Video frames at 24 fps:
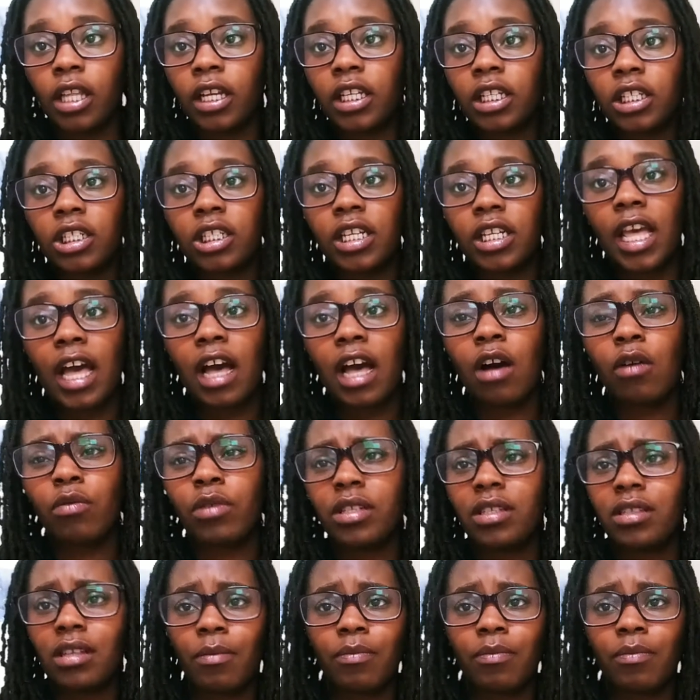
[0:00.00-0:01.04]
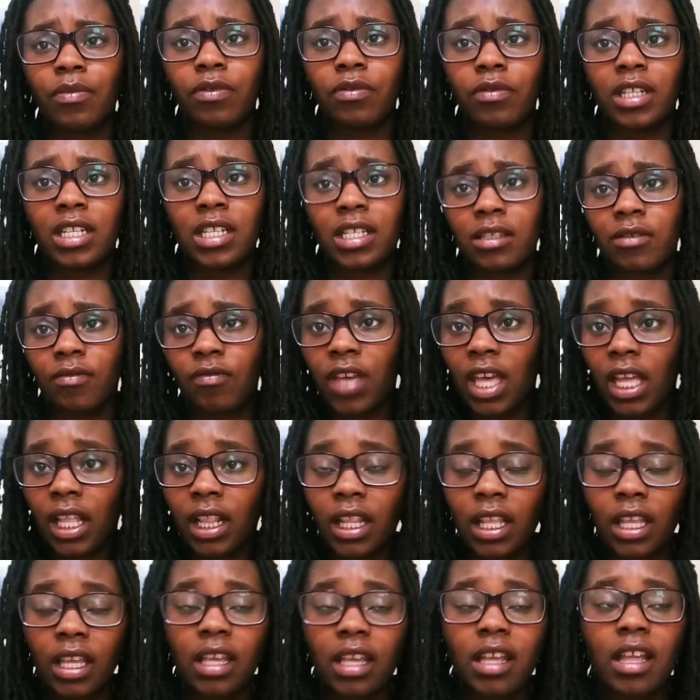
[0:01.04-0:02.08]
down with some
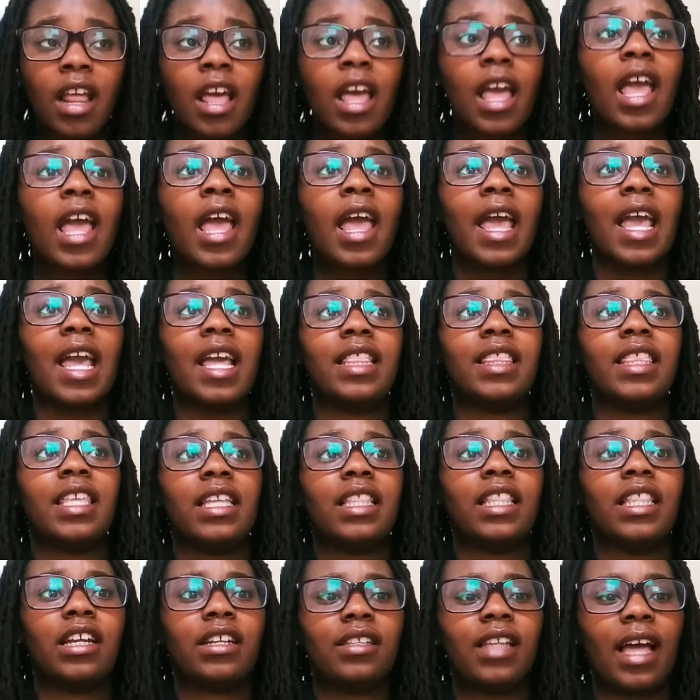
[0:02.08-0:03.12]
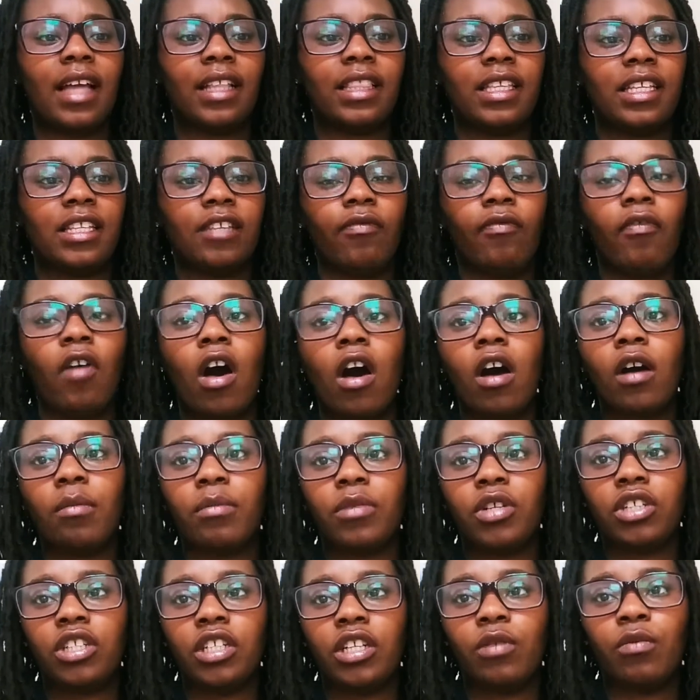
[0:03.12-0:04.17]
disinfectant, and then there's like this fog
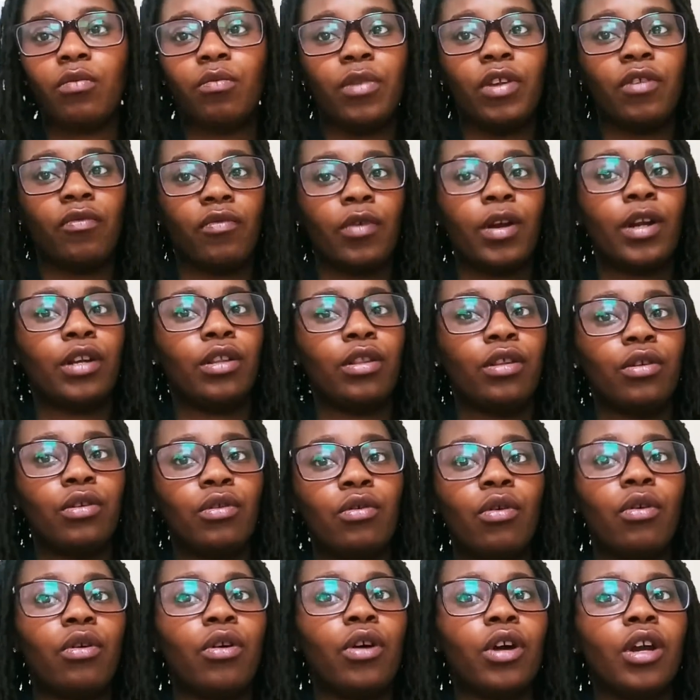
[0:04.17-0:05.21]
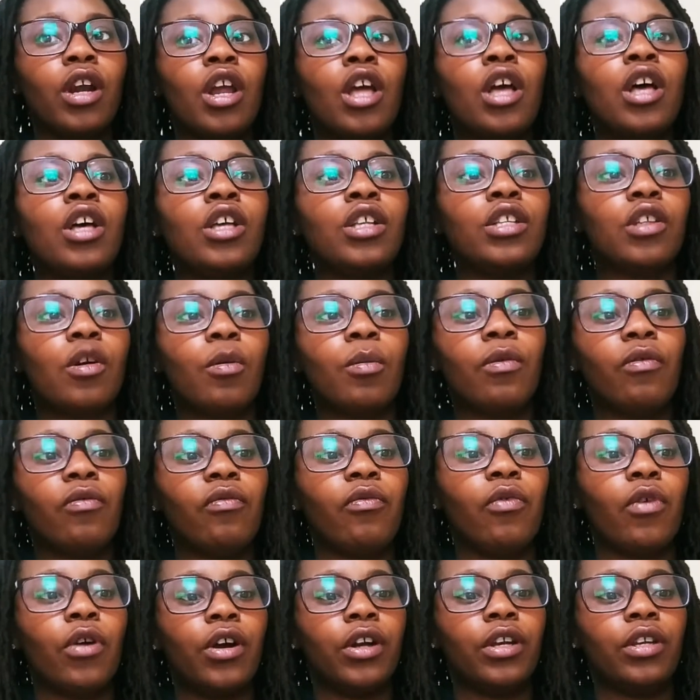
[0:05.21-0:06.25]
machine in front of the door. So
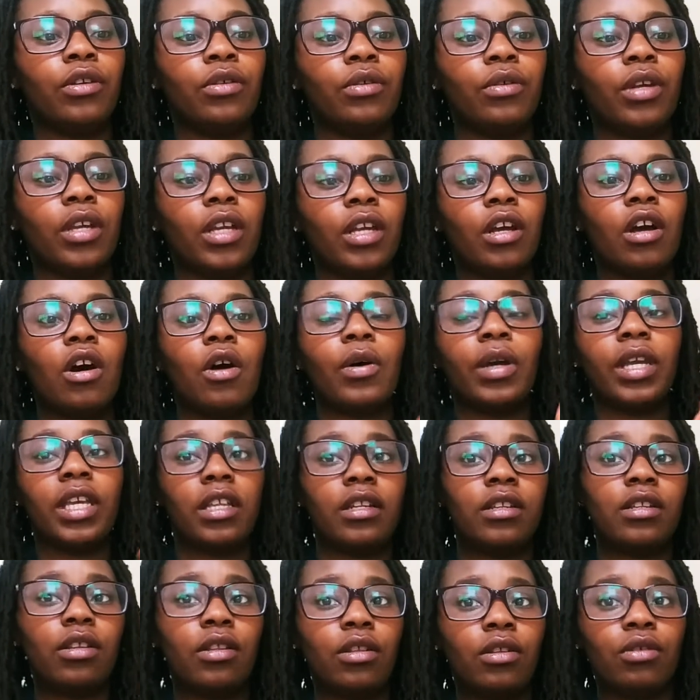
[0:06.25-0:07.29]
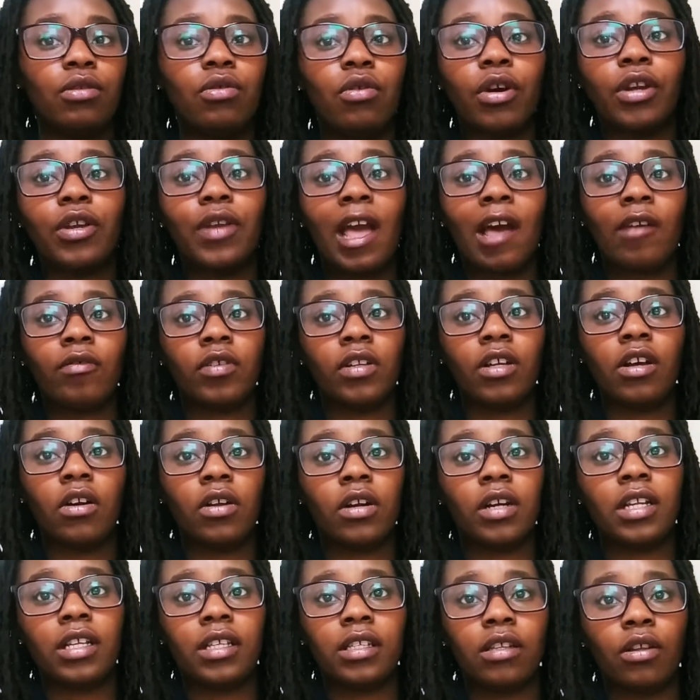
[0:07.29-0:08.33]
before you can go into the door, you have to go to
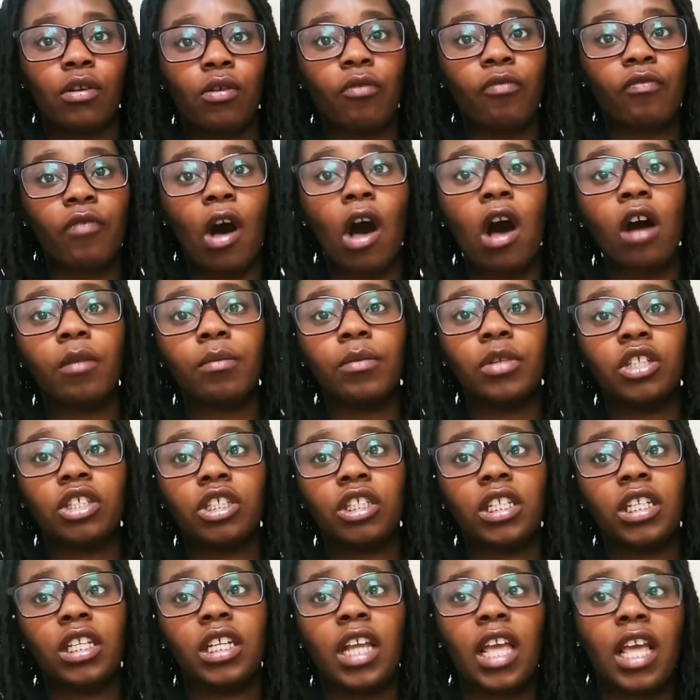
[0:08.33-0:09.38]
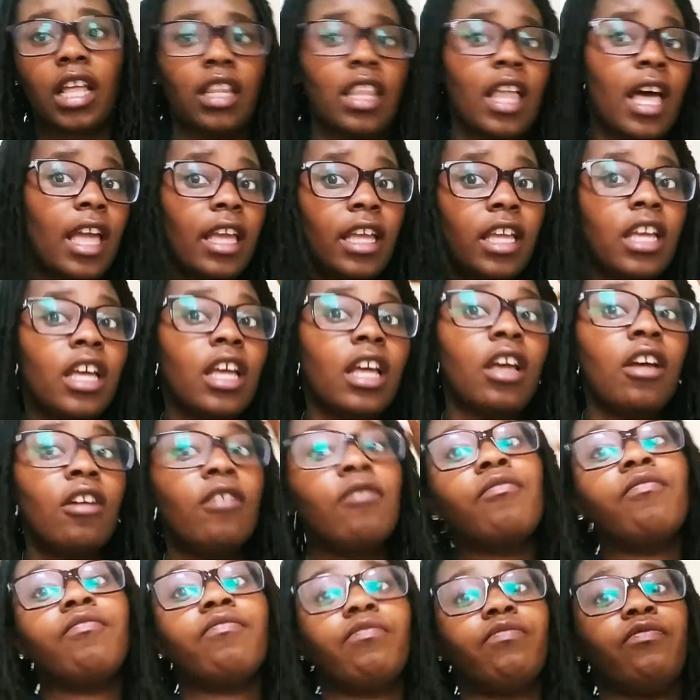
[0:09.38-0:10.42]
this little fog machine and like
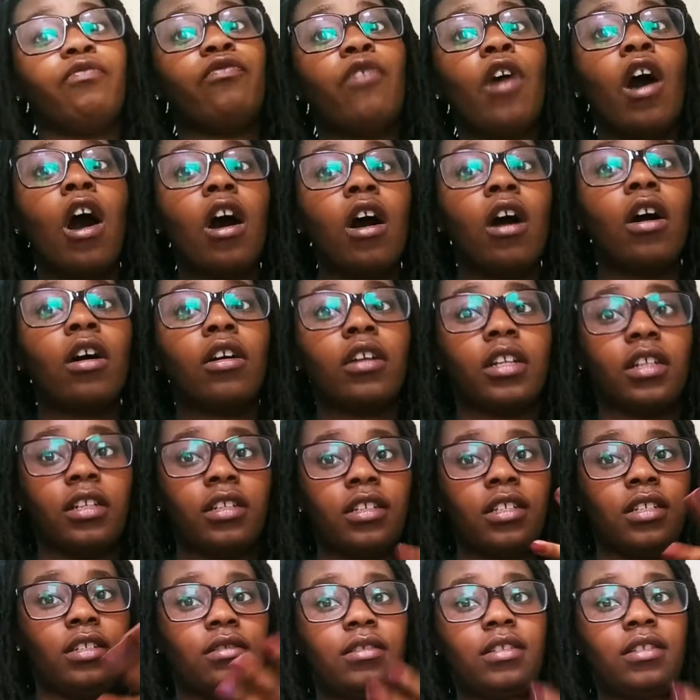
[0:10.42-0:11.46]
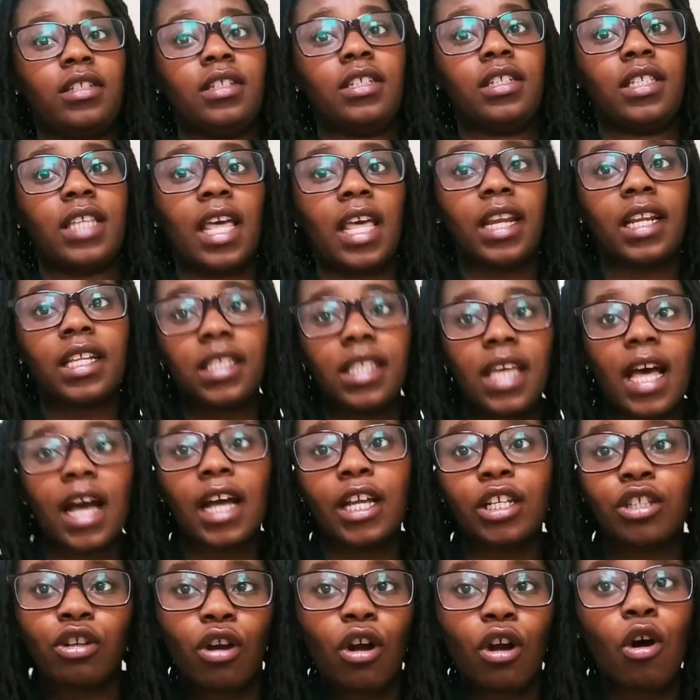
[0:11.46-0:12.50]
fog
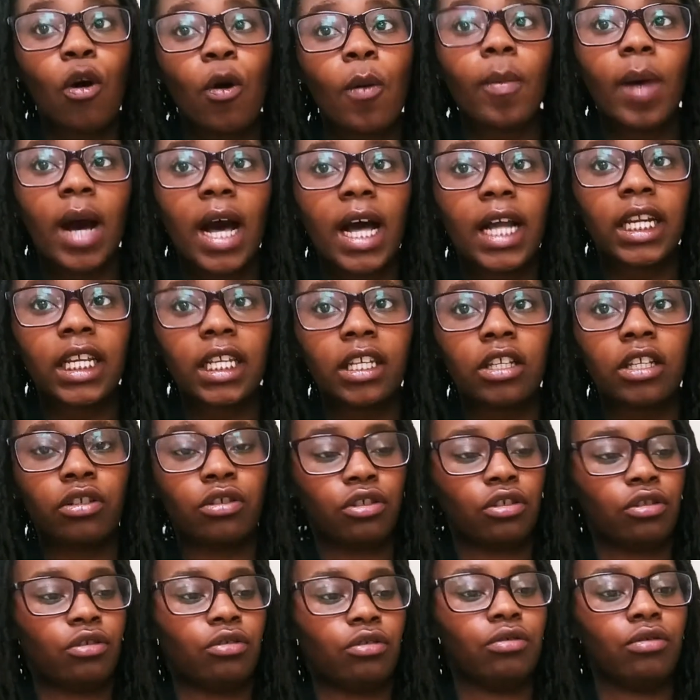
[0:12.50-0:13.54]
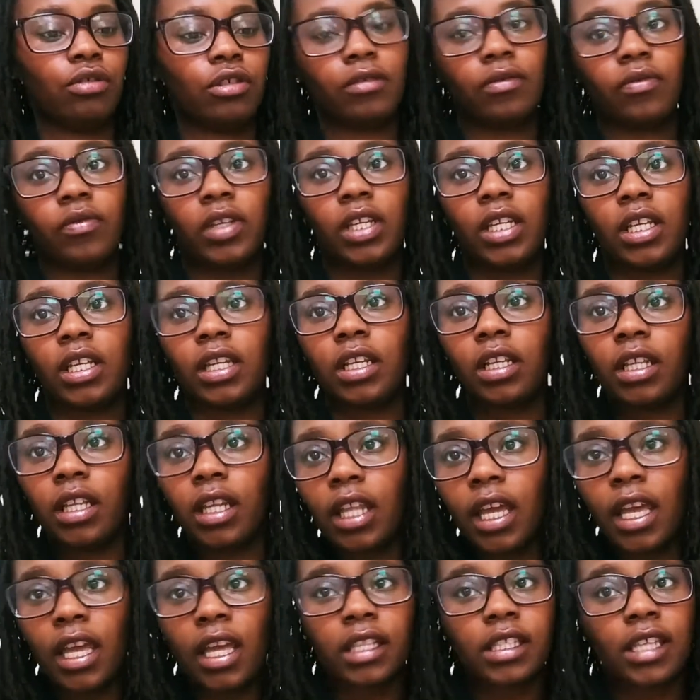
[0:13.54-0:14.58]
sanitize your whole body, your shoes, your feet, your
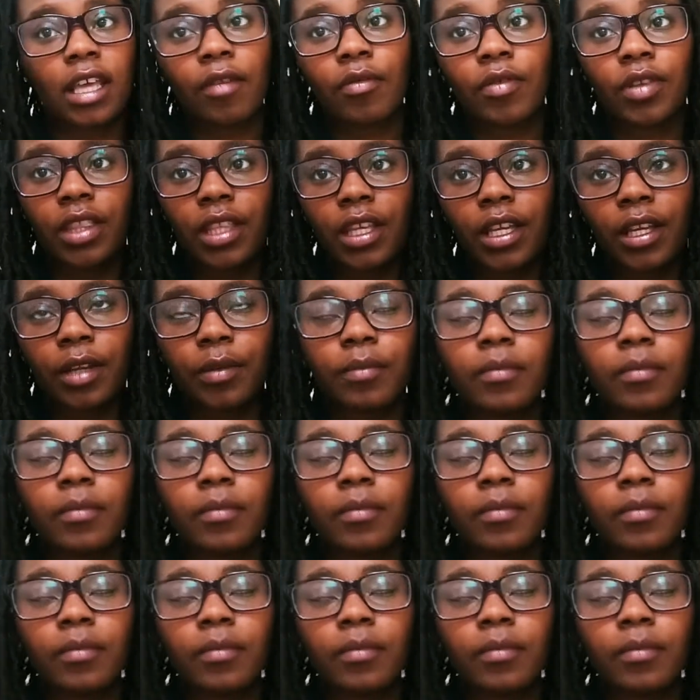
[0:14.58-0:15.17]
legs, everything.